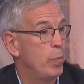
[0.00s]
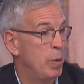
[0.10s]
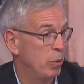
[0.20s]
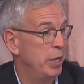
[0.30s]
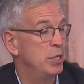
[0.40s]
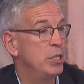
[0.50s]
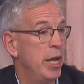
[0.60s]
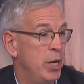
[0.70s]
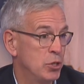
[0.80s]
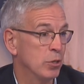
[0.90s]
we were in
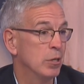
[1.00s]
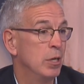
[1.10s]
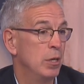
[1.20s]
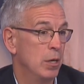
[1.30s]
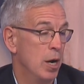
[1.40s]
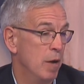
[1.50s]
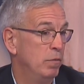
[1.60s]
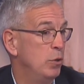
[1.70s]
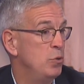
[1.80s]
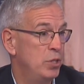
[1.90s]
danger of
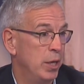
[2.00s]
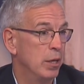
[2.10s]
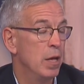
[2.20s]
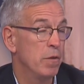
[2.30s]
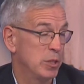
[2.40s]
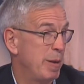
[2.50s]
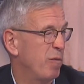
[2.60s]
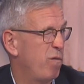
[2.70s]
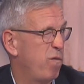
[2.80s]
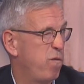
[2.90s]
losing, there's
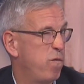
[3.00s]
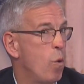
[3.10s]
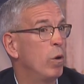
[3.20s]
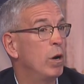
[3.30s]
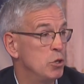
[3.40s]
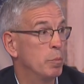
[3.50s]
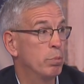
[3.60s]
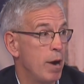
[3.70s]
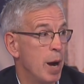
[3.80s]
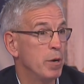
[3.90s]
about 400
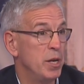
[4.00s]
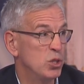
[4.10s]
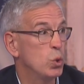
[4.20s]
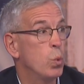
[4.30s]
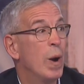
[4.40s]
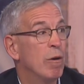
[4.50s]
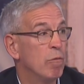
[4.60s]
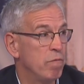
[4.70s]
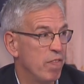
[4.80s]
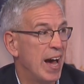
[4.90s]
properties,
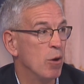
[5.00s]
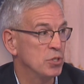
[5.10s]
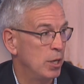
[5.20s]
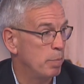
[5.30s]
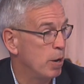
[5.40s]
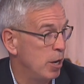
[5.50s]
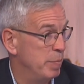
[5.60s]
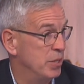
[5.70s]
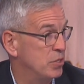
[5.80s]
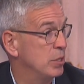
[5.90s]
12,000
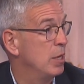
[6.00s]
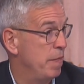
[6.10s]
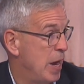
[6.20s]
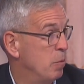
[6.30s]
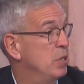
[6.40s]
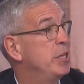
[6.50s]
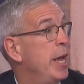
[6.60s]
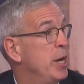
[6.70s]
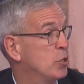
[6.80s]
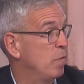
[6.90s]
apartments that were in
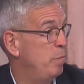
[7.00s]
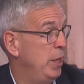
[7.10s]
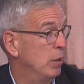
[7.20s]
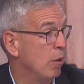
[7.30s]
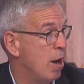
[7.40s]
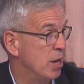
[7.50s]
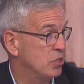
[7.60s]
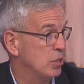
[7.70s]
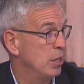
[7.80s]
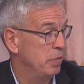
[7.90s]
danger of being
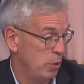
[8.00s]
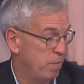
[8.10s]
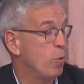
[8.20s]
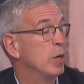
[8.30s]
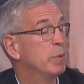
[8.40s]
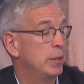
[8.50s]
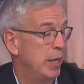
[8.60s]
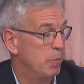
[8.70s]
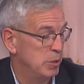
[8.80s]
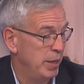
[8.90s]
lost. Their
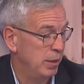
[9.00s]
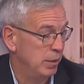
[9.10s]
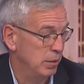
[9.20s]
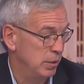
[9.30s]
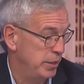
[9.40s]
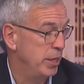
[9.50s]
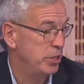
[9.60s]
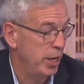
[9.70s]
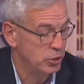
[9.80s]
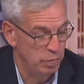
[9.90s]
affordability was in
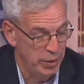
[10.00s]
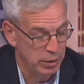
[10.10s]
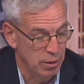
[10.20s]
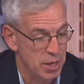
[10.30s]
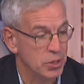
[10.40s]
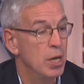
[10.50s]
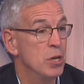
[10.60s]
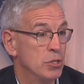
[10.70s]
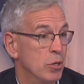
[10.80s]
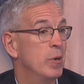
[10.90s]
danger of being lost.
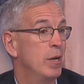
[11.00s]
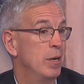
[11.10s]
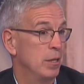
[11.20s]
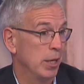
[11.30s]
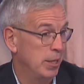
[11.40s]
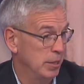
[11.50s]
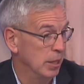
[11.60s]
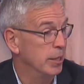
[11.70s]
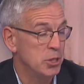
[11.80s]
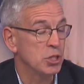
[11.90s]
So the
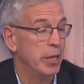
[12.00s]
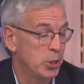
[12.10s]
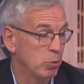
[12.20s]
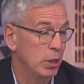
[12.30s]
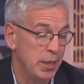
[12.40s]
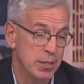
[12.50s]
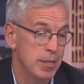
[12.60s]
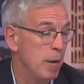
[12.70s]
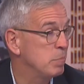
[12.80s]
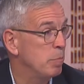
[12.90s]
legislature really
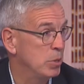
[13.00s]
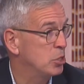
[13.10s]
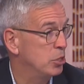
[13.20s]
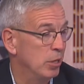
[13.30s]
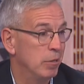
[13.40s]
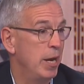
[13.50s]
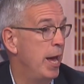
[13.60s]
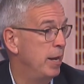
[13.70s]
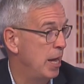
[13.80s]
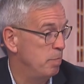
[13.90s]
stepped up this year
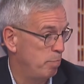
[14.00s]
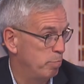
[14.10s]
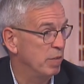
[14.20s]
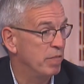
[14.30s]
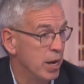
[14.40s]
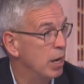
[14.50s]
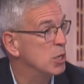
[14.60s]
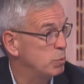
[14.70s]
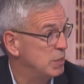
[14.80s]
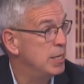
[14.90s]
and provided
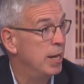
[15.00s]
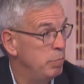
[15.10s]
us with $10